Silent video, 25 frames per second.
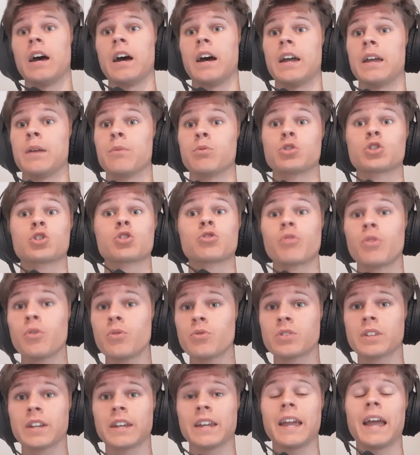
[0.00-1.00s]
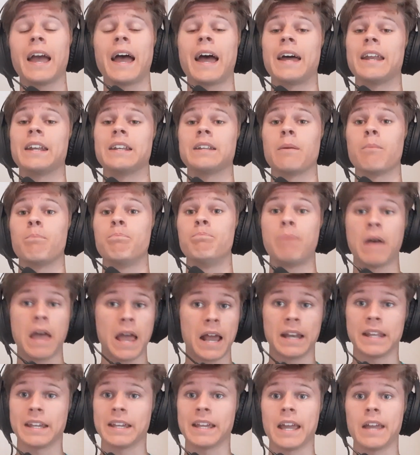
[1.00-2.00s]
He was cruising and
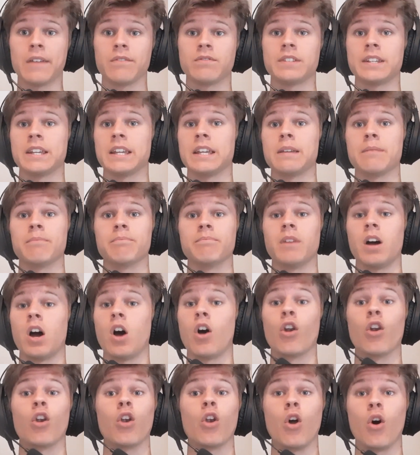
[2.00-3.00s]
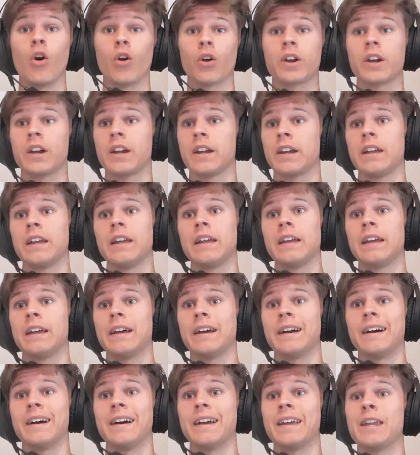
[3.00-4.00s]
barely gave Thiem a look.
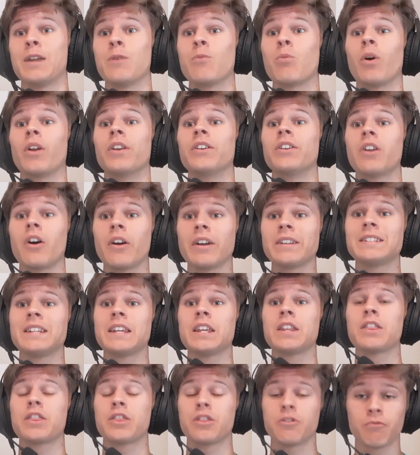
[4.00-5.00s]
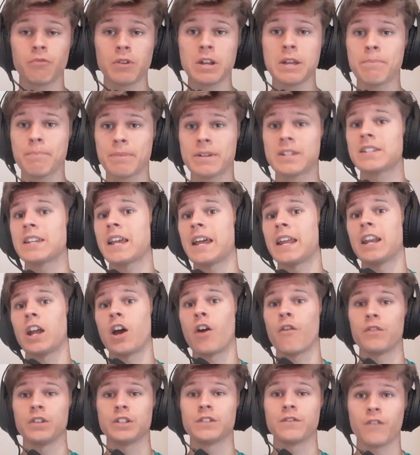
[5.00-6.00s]
He won 93%
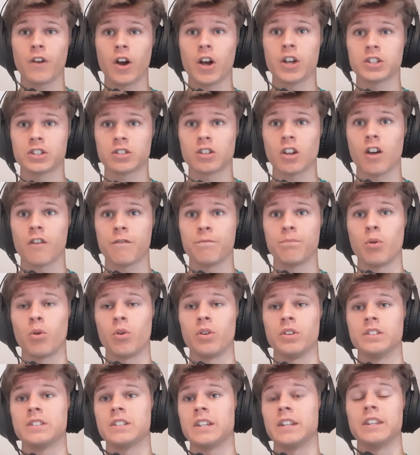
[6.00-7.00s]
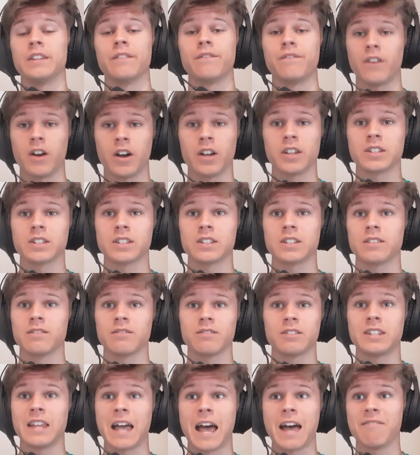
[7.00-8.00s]
of his first serve points in the first
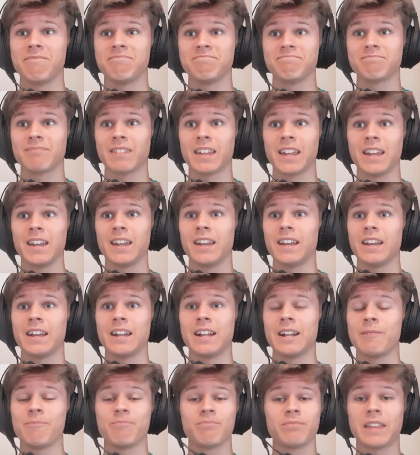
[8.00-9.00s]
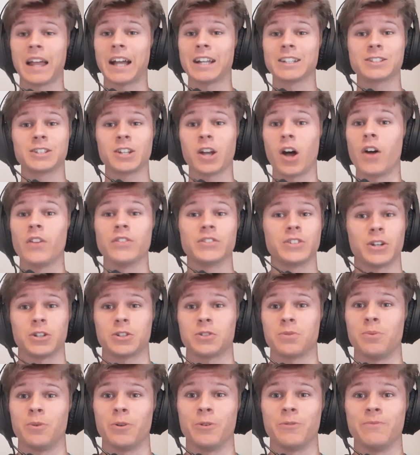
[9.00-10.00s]
set. That's
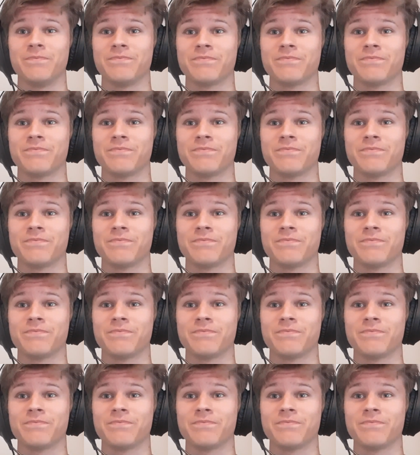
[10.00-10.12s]
untouchable.